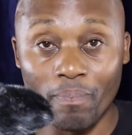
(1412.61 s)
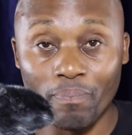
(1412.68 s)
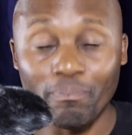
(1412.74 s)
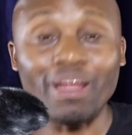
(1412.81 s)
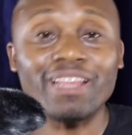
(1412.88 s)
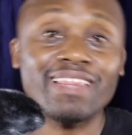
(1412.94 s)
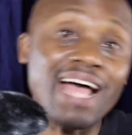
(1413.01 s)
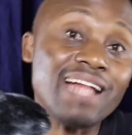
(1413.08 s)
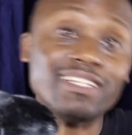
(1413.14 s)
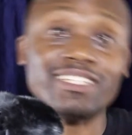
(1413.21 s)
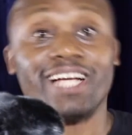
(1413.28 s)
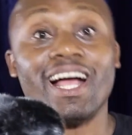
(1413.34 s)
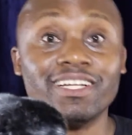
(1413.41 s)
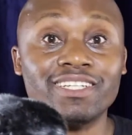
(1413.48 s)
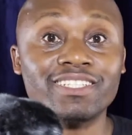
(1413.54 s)
But that
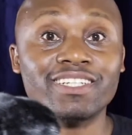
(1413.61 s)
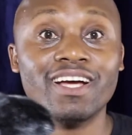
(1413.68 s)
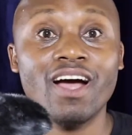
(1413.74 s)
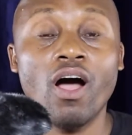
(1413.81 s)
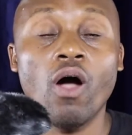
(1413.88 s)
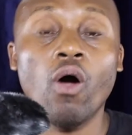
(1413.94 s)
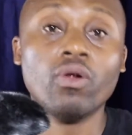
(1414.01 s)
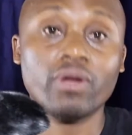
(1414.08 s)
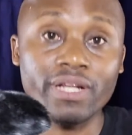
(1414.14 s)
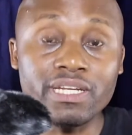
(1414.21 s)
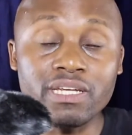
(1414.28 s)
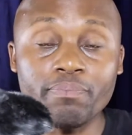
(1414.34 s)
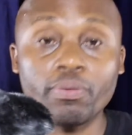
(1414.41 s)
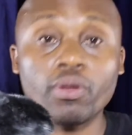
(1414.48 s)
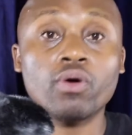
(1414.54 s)
judge
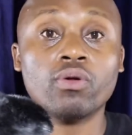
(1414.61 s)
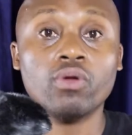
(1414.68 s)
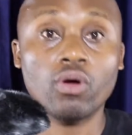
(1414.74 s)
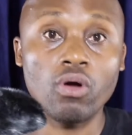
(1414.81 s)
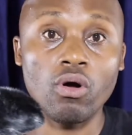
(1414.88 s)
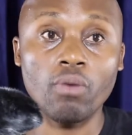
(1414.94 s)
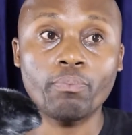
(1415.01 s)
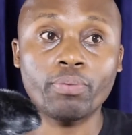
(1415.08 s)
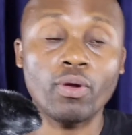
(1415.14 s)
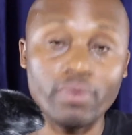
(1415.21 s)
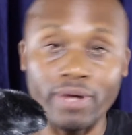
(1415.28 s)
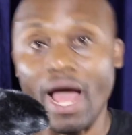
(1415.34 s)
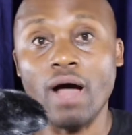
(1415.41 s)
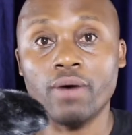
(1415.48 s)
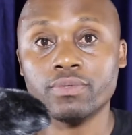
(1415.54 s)
already
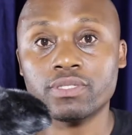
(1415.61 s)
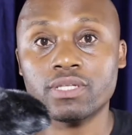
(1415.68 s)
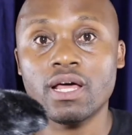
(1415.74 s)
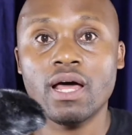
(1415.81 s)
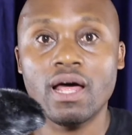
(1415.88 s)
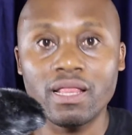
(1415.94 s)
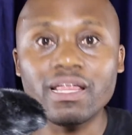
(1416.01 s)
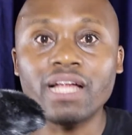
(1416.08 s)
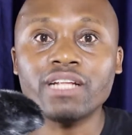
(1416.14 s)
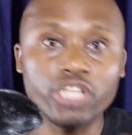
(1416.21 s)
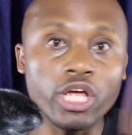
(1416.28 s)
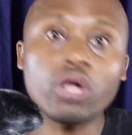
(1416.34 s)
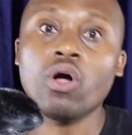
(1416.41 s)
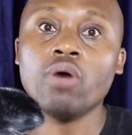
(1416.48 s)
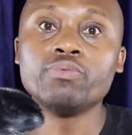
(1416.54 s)
pronounced that
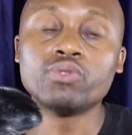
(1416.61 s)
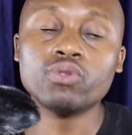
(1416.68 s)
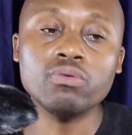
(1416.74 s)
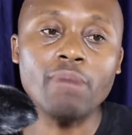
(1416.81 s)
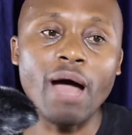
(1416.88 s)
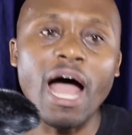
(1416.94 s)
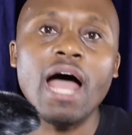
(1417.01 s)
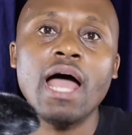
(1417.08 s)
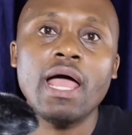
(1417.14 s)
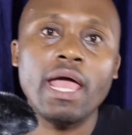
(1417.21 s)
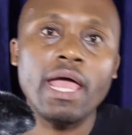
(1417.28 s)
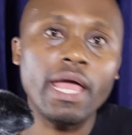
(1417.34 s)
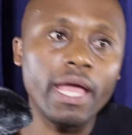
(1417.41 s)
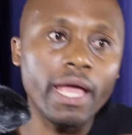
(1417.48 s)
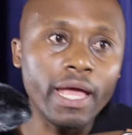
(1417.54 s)
Jacob Zuma
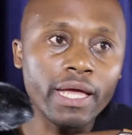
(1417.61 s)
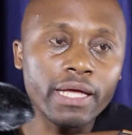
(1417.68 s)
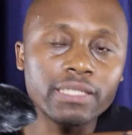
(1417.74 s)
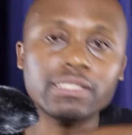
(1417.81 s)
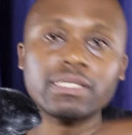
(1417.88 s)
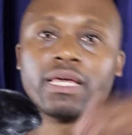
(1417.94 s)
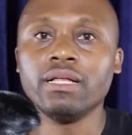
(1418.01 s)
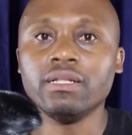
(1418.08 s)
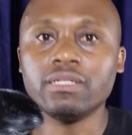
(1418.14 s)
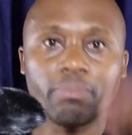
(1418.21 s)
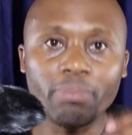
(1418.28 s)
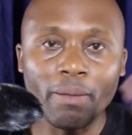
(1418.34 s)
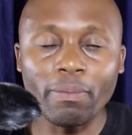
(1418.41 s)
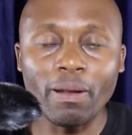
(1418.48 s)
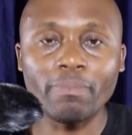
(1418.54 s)
is guilty,
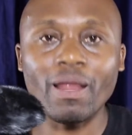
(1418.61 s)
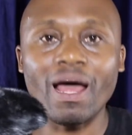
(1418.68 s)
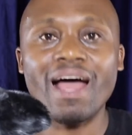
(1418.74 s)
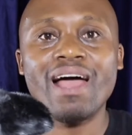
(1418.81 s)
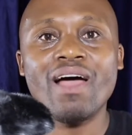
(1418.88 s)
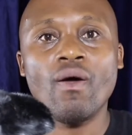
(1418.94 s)
blah, blah, blah,